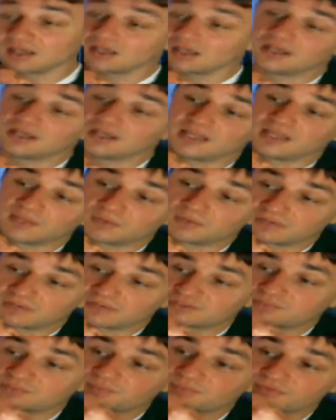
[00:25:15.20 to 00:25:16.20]
and then whenever
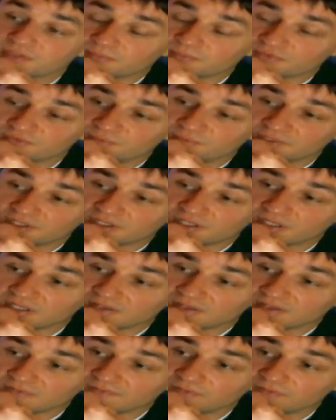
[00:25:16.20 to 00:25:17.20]
someone speaking in
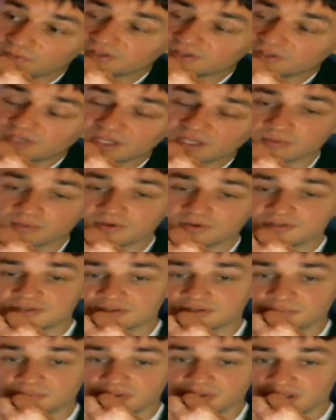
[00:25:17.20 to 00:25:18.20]
the foreign language
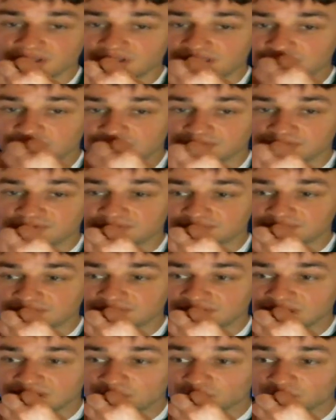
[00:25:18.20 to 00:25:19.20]
played, they
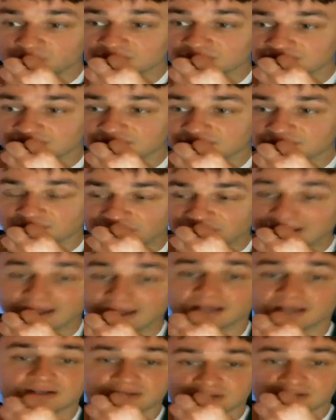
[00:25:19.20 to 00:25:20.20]
wouldn't
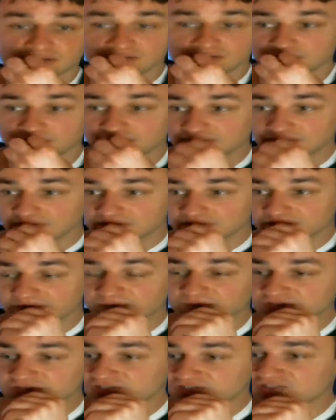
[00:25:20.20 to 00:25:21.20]
react to it. So it
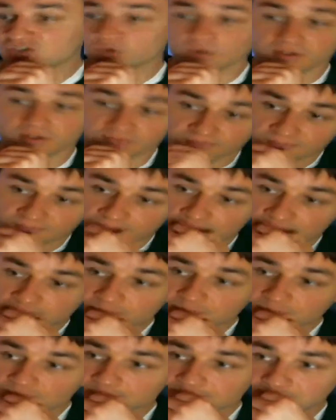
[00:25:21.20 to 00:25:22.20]
was just noise.
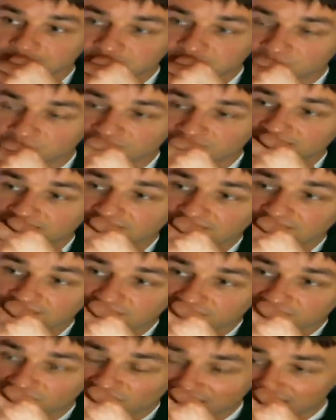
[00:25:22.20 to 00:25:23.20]
So they
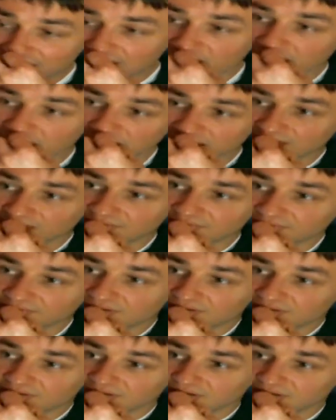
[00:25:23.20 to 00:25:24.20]
recognized
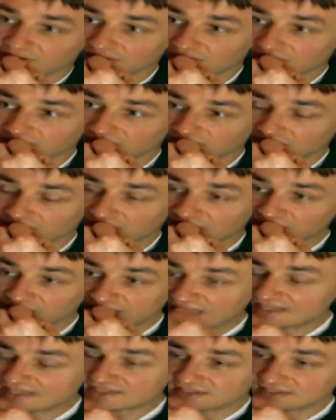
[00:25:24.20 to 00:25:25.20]
at
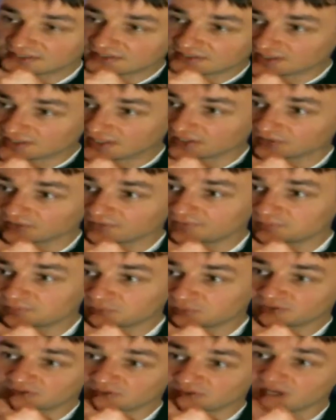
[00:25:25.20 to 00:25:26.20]
least the
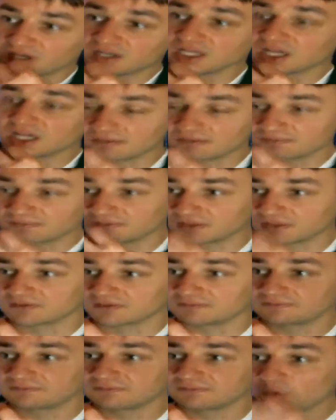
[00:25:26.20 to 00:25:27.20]
prosody of
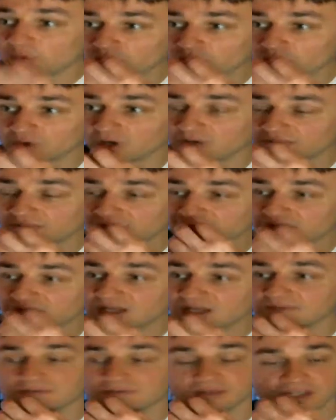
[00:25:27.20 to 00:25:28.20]
the
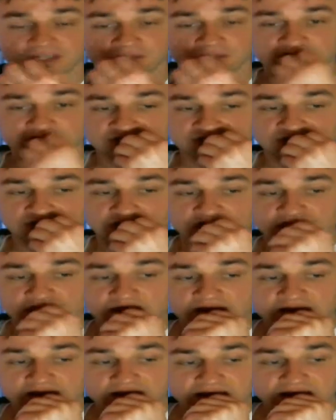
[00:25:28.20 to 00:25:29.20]
native language,
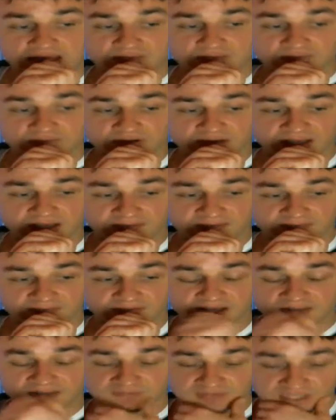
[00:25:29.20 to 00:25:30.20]
even at
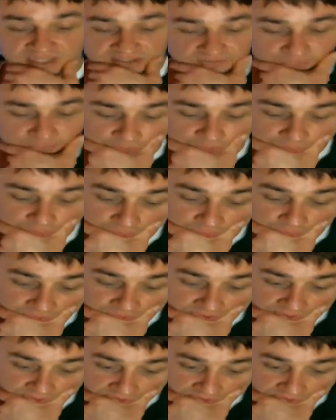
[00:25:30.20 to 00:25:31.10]
5 days old.